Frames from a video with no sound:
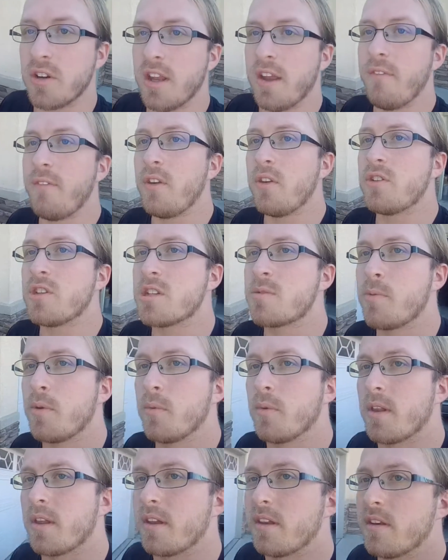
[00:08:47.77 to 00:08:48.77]
if you'd just be
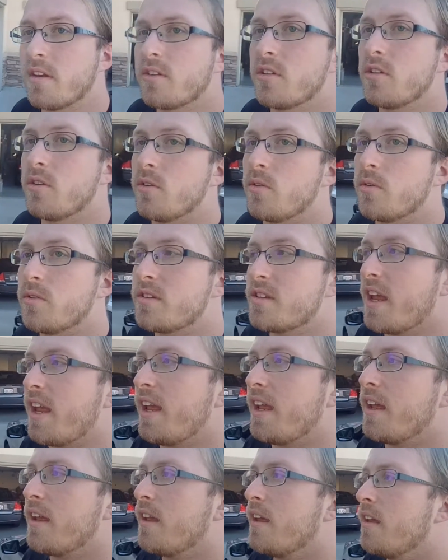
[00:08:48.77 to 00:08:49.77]
willing to
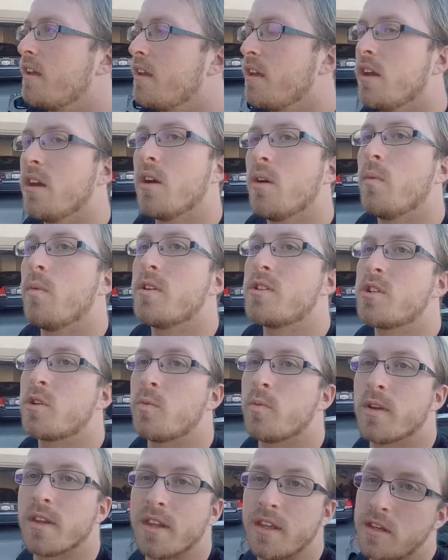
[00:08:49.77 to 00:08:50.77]
take what you
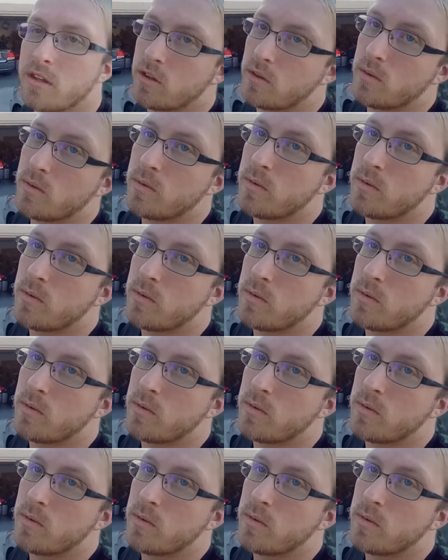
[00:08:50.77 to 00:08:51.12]
really do.